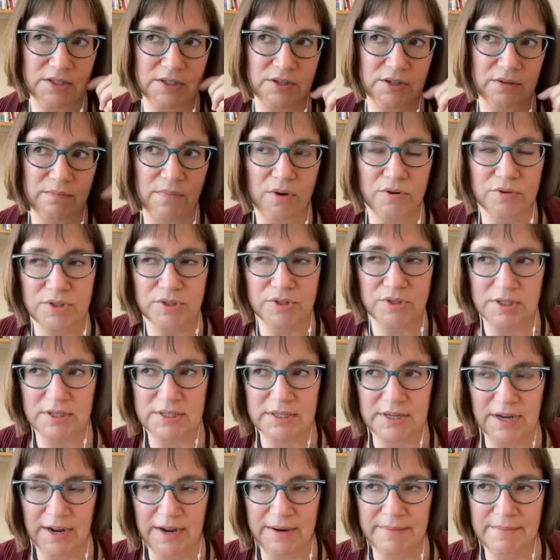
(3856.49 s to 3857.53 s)
So most of the
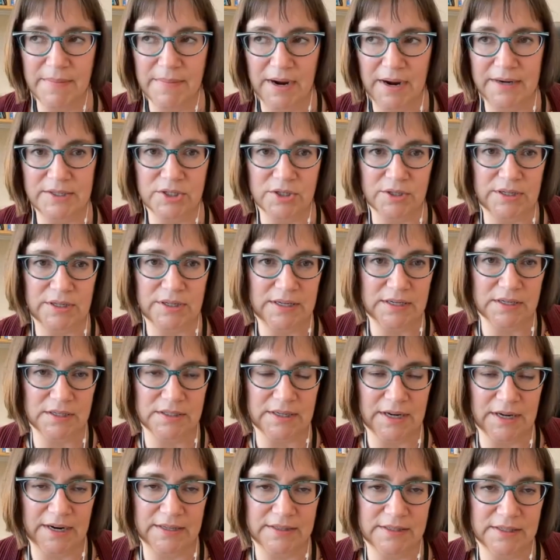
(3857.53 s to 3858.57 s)
time mice eat a
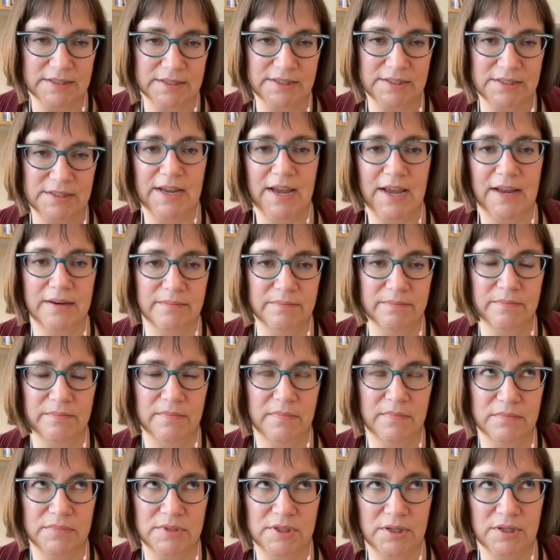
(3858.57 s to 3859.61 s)
diet that's 10
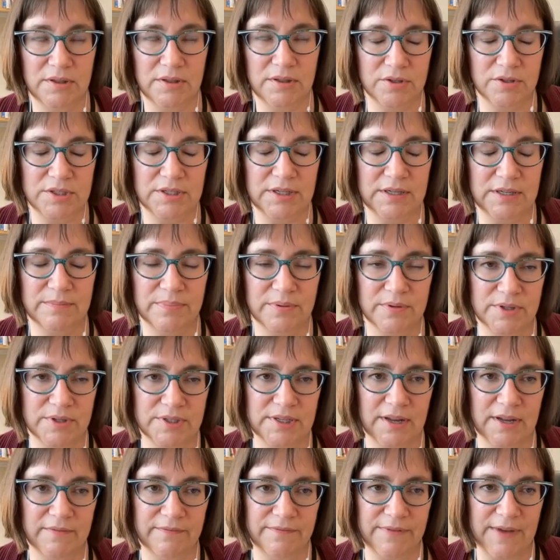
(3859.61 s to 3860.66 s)
to
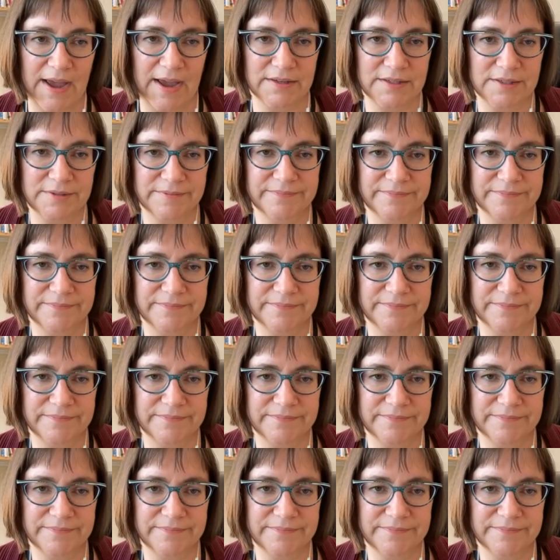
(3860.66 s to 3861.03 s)
13% fat.